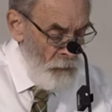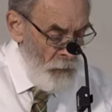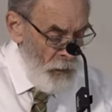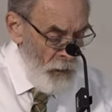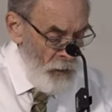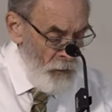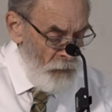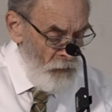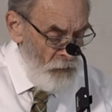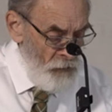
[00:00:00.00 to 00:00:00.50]

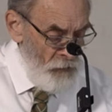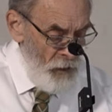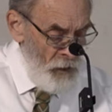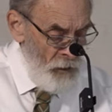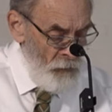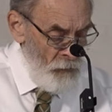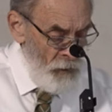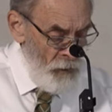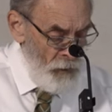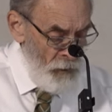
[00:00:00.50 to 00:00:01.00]
man of
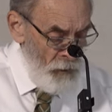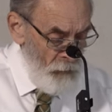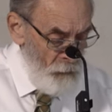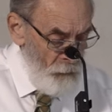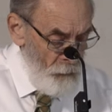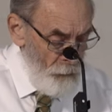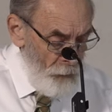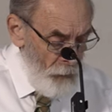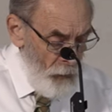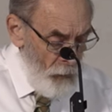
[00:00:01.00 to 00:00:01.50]
Cyrene,
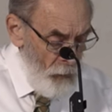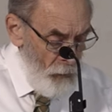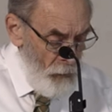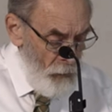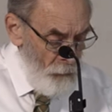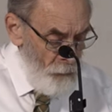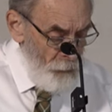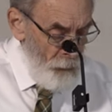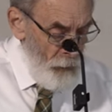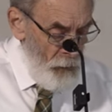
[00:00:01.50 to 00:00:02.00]

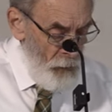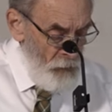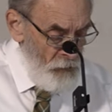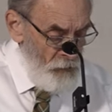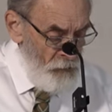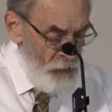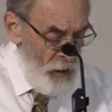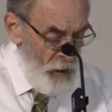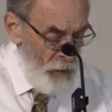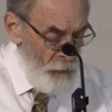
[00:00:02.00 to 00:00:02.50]

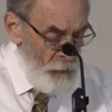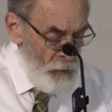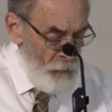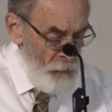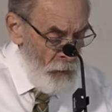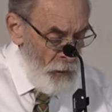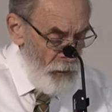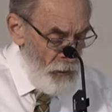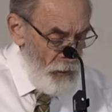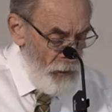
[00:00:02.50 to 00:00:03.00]
Simon
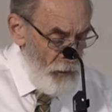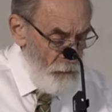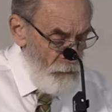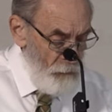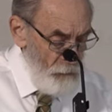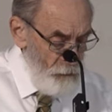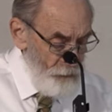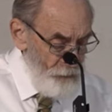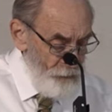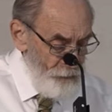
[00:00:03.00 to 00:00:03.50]
by
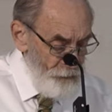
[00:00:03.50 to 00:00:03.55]
name.